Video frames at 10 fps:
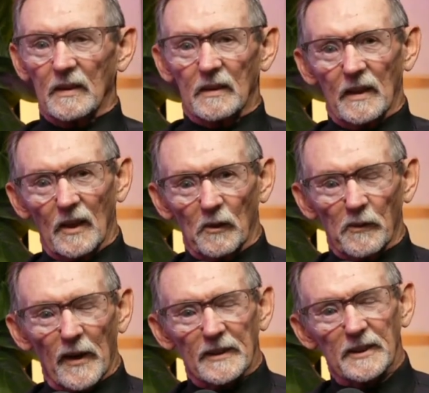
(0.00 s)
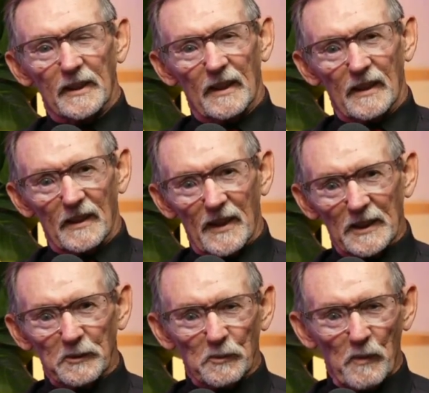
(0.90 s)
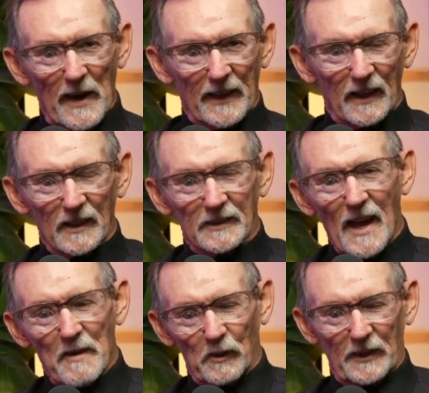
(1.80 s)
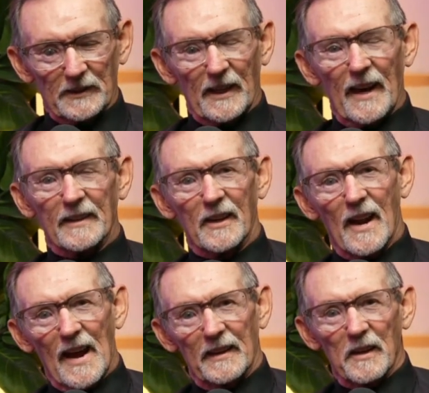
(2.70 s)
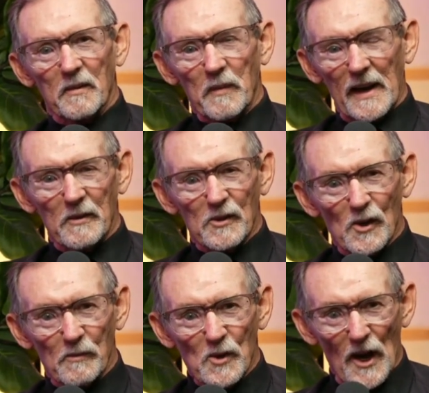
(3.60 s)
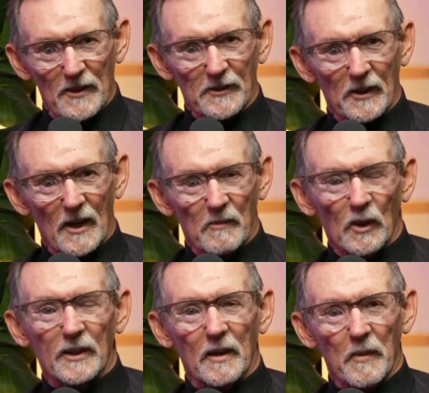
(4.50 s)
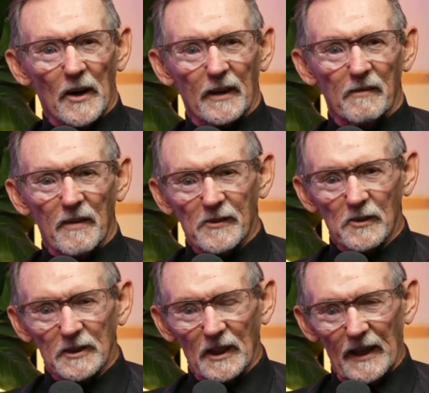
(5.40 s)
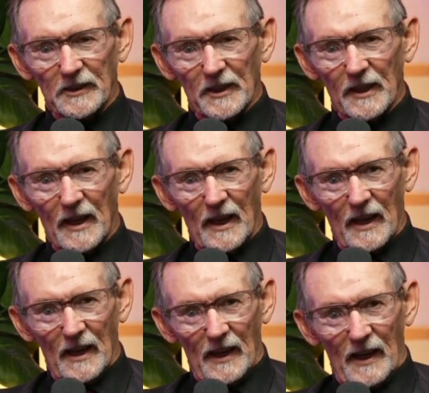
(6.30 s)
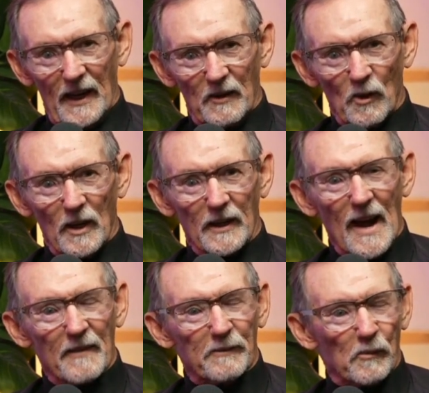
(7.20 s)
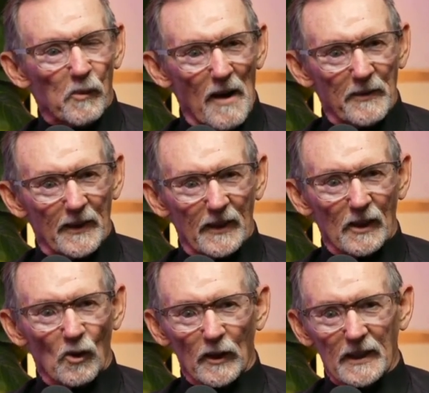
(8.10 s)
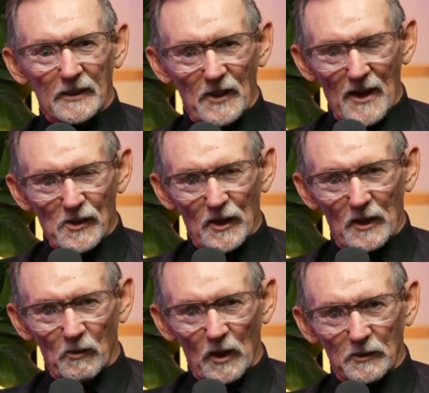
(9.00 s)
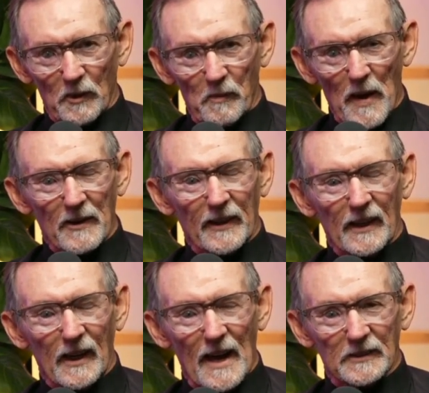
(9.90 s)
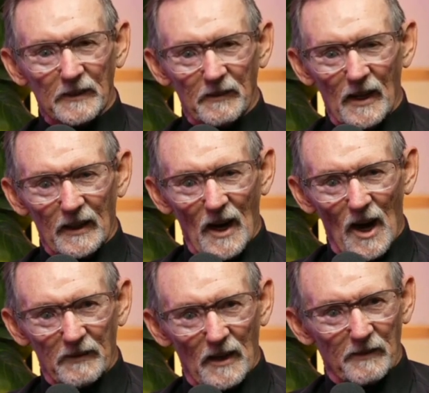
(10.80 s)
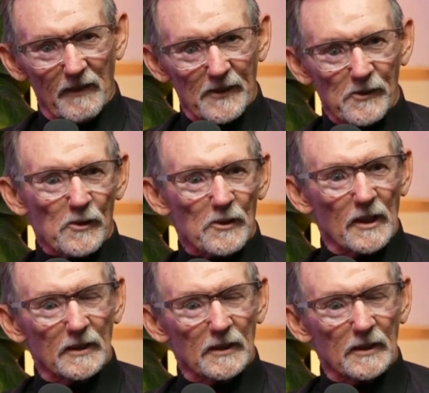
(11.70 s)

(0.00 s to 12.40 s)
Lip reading: Hello, friends. Thanks for spending a little time with us again tonight. My name is Jim Chancellor. I'm with the American Veterans Collection, and we're a not-for-profit little organization that works with bettering the lives of our veterans.